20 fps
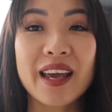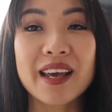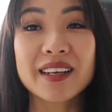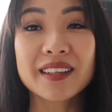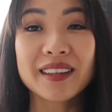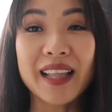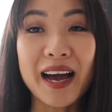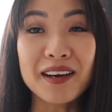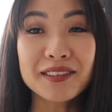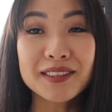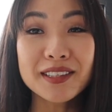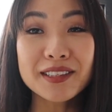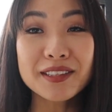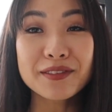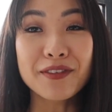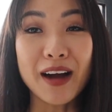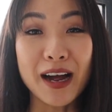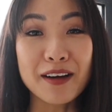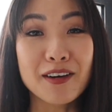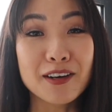It allows
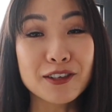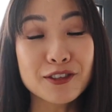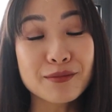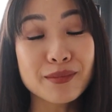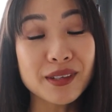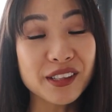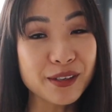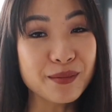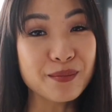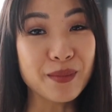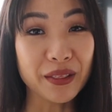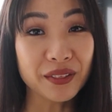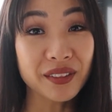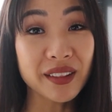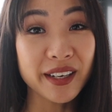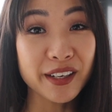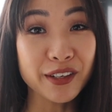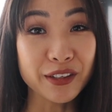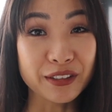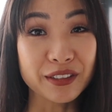its 500 million
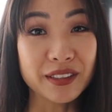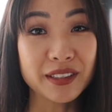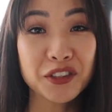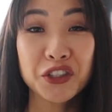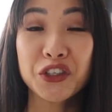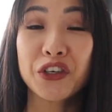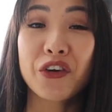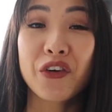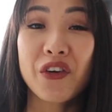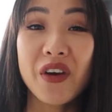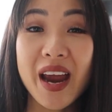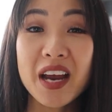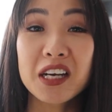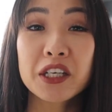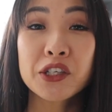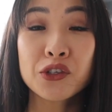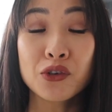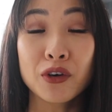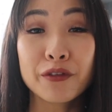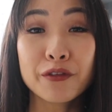monthly users to create
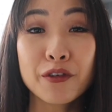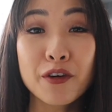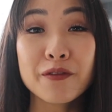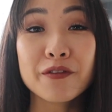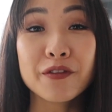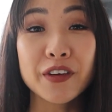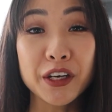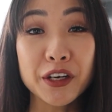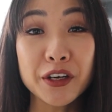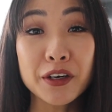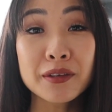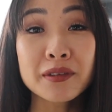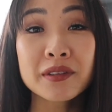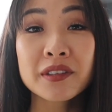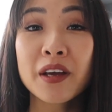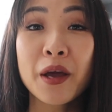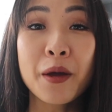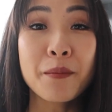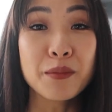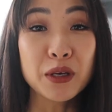short form
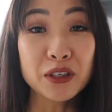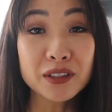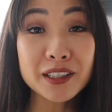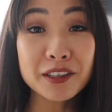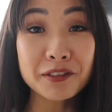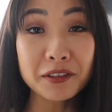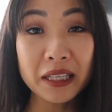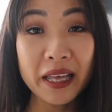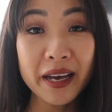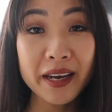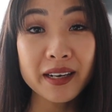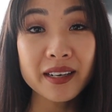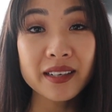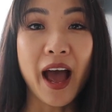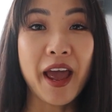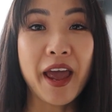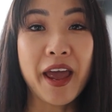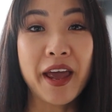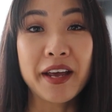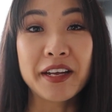videos, music related,
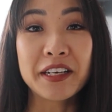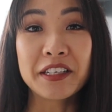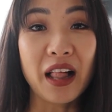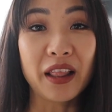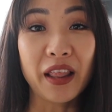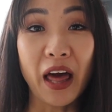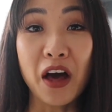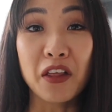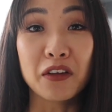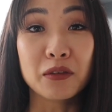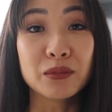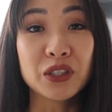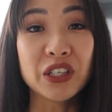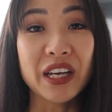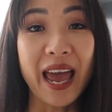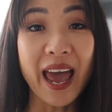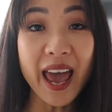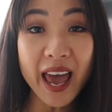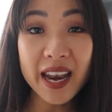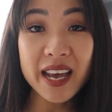and allow them
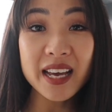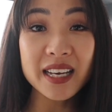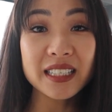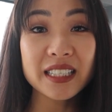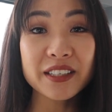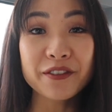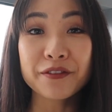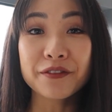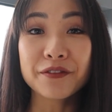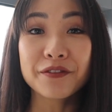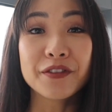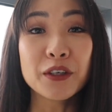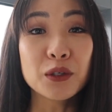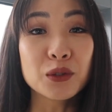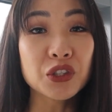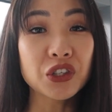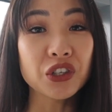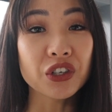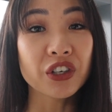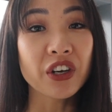to edit,
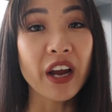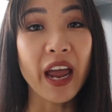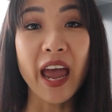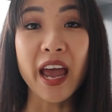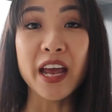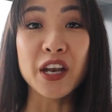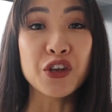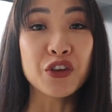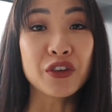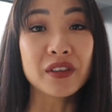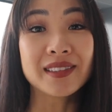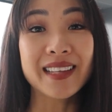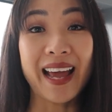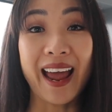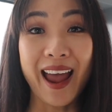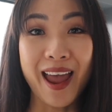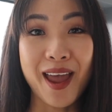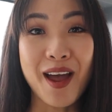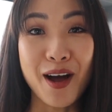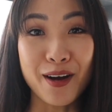filter and use
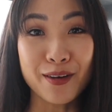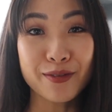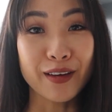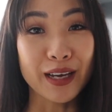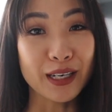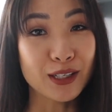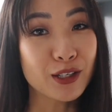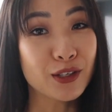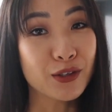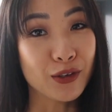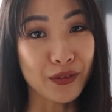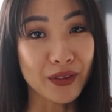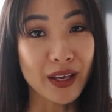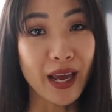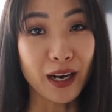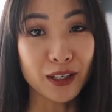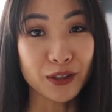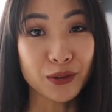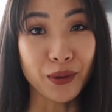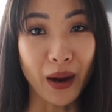AR features on the
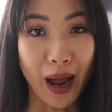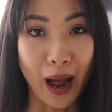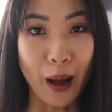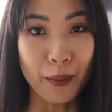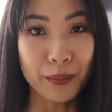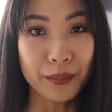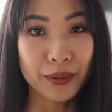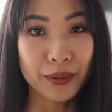actual app.